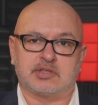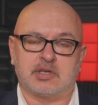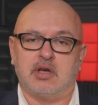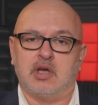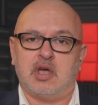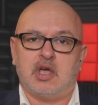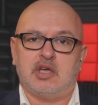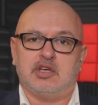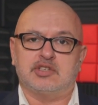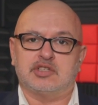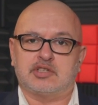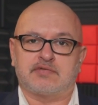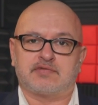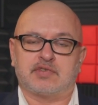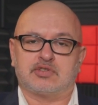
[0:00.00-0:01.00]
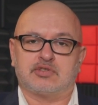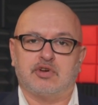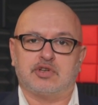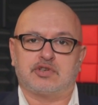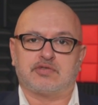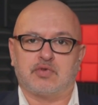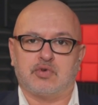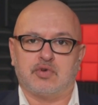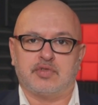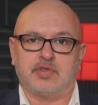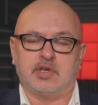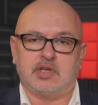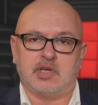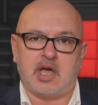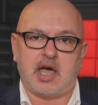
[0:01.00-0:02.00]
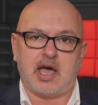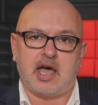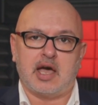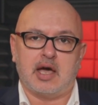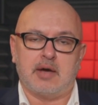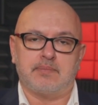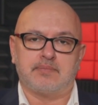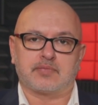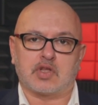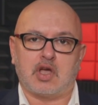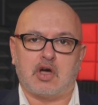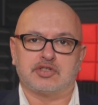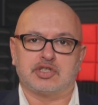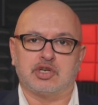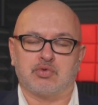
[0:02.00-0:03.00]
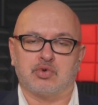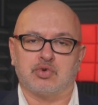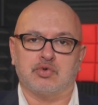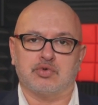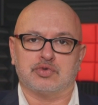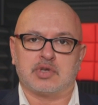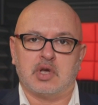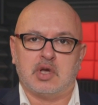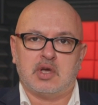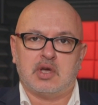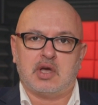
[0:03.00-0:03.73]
So you just have to search for the uh, um, Aussie Rules